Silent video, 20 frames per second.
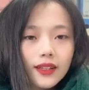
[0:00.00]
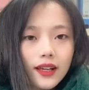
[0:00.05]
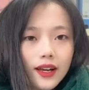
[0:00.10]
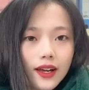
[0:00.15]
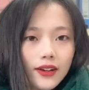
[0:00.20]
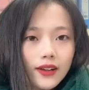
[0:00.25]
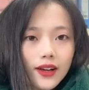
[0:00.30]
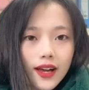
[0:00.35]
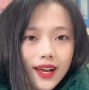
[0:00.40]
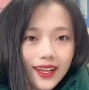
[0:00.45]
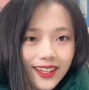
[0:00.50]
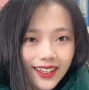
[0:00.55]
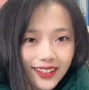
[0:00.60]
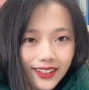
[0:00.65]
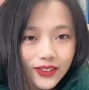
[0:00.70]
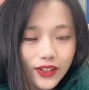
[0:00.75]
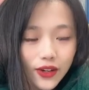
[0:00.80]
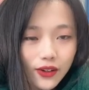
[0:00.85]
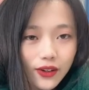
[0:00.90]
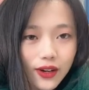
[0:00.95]

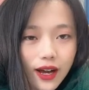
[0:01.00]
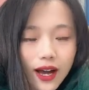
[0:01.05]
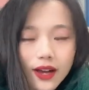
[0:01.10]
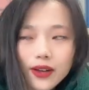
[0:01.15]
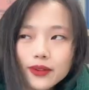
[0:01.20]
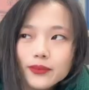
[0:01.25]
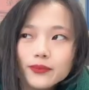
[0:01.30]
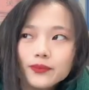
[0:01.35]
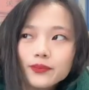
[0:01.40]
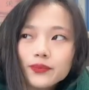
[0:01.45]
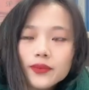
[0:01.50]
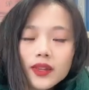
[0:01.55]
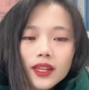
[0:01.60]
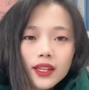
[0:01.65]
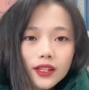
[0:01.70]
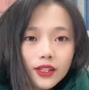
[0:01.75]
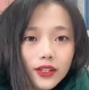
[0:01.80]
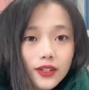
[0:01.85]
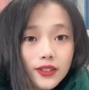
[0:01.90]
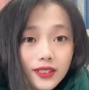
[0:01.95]
I'm
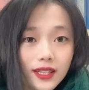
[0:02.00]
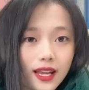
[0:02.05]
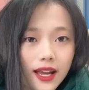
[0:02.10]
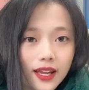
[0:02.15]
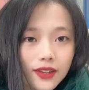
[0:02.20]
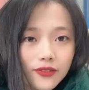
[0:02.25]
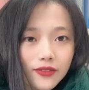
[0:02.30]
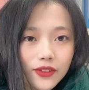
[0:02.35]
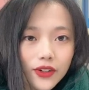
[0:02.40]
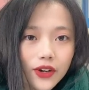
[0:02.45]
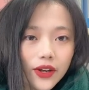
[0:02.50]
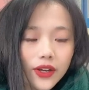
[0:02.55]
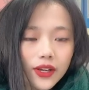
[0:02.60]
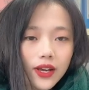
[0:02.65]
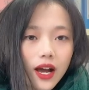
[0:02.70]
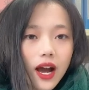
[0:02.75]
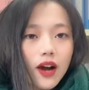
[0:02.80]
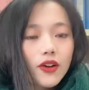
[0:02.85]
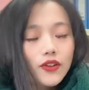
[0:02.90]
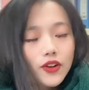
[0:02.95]
next life very
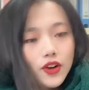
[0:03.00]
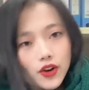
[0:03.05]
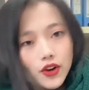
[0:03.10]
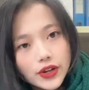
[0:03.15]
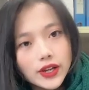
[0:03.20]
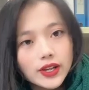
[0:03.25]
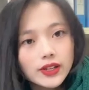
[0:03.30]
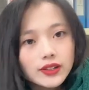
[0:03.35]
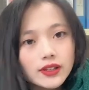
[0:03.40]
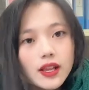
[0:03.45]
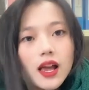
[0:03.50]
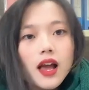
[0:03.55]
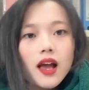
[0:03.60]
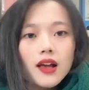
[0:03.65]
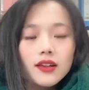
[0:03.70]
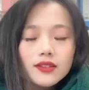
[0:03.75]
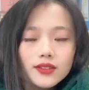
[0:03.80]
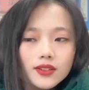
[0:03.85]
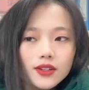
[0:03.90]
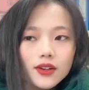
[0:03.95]
outgoing,
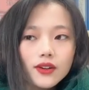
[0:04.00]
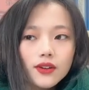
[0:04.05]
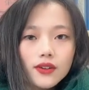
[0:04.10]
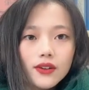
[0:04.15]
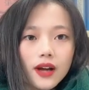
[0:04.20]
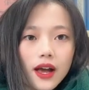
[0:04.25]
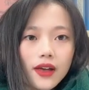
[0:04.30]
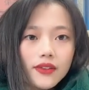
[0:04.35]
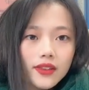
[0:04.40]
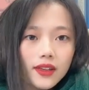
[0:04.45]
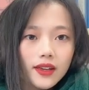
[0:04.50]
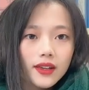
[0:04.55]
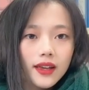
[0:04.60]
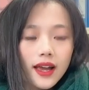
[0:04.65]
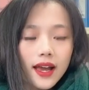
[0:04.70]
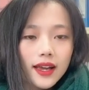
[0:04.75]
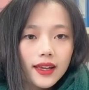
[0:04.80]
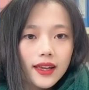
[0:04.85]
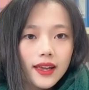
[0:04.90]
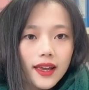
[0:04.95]
so I think
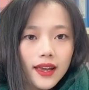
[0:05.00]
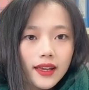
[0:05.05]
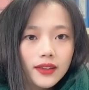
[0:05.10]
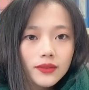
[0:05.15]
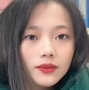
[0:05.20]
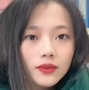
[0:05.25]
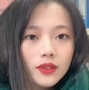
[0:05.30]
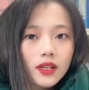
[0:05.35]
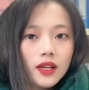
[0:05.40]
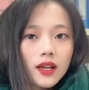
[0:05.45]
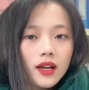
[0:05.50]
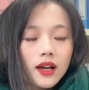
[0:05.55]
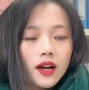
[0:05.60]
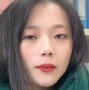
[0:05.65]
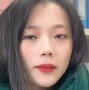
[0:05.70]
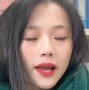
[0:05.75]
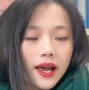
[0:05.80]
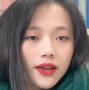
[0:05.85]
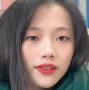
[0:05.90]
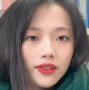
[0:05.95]
I can
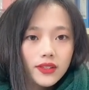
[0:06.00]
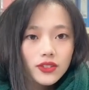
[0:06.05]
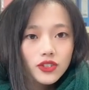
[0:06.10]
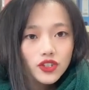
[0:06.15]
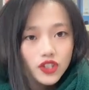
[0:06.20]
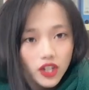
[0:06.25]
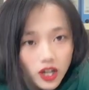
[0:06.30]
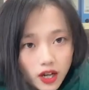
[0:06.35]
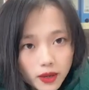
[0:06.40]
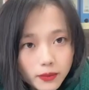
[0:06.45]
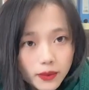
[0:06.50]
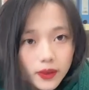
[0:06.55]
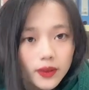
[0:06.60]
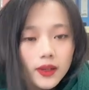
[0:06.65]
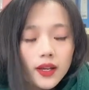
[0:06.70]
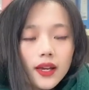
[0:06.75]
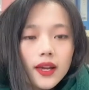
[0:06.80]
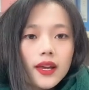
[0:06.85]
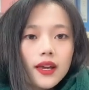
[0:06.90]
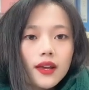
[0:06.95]
apply this job.
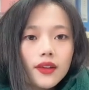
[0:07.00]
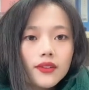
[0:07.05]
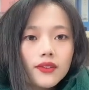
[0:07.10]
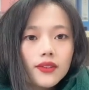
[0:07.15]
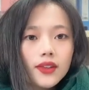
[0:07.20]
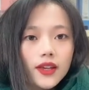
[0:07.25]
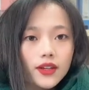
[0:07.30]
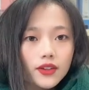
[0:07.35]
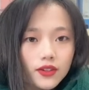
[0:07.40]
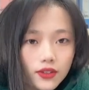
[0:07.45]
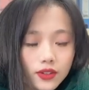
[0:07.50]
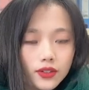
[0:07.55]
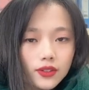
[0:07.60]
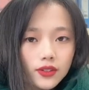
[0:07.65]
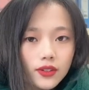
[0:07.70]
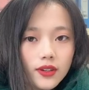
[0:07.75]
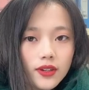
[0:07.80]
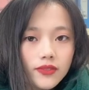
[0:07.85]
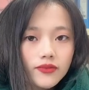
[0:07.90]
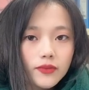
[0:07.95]
And thank
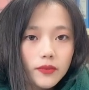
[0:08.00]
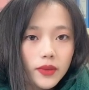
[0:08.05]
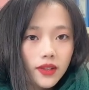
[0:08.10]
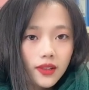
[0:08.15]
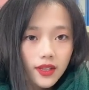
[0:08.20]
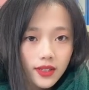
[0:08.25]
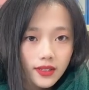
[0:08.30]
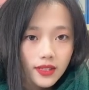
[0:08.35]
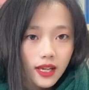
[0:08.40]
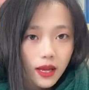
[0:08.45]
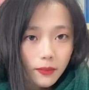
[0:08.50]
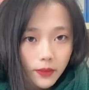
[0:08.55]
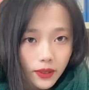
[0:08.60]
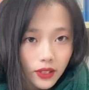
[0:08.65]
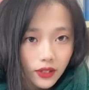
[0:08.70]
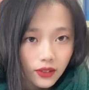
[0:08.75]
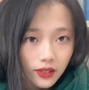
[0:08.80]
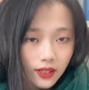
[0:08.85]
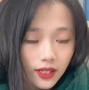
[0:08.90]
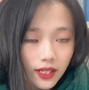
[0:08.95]
you give me this
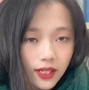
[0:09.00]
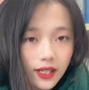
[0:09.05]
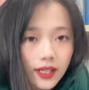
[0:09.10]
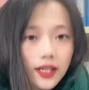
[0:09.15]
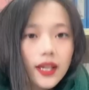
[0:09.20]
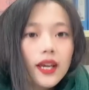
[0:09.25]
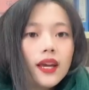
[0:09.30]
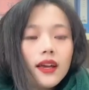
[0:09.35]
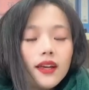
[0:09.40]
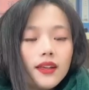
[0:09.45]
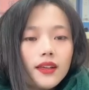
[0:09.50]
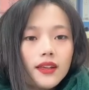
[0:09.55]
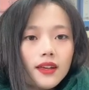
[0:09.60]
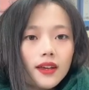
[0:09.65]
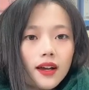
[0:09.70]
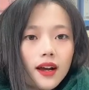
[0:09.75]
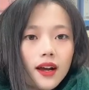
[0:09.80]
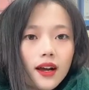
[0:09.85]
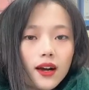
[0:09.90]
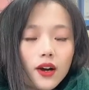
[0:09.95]
opportunity.
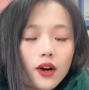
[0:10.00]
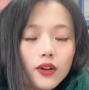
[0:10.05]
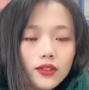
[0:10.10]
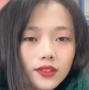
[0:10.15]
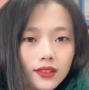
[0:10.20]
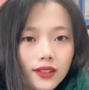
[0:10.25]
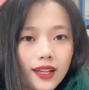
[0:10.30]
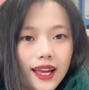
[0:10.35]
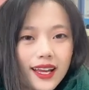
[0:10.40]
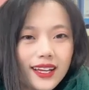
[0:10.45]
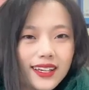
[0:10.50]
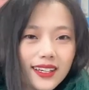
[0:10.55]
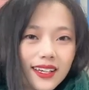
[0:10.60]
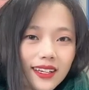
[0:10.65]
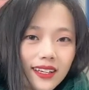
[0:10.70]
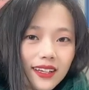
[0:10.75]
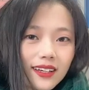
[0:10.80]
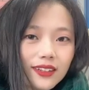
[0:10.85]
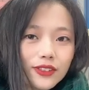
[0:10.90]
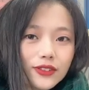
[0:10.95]
I also
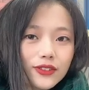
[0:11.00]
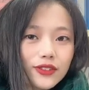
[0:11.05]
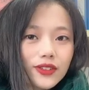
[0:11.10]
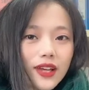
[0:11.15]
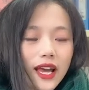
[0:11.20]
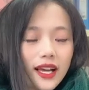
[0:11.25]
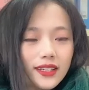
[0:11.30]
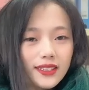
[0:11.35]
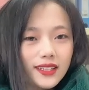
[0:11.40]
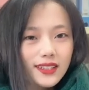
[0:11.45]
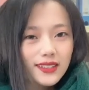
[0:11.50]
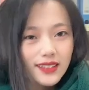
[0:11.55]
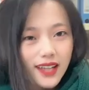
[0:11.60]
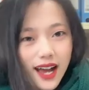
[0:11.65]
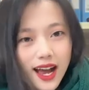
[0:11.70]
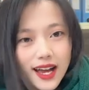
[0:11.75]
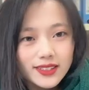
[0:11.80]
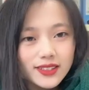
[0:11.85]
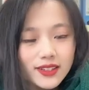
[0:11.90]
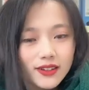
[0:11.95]
like do
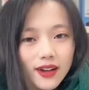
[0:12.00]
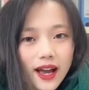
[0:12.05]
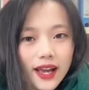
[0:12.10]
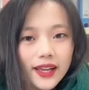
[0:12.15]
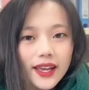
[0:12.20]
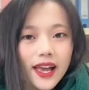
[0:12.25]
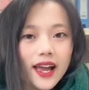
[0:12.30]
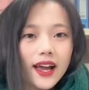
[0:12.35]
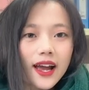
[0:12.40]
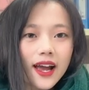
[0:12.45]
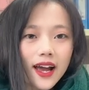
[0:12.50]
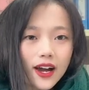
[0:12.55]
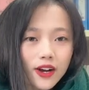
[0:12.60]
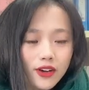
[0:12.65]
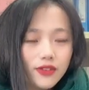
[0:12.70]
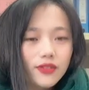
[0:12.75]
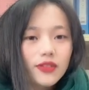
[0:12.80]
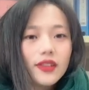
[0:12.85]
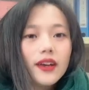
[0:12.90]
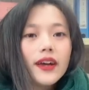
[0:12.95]
exercise so I can
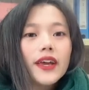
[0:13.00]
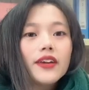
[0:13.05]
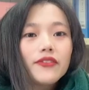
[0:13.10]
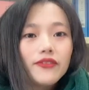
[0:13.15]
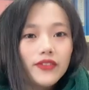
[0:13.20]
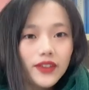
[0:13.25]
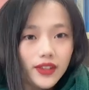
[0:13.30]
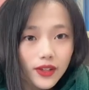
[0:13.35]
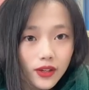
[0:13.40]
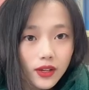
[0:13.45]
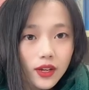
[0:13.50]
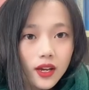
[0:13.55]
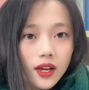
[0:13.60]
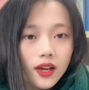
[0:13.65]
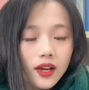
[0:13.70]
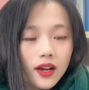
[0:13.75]
hold the heavy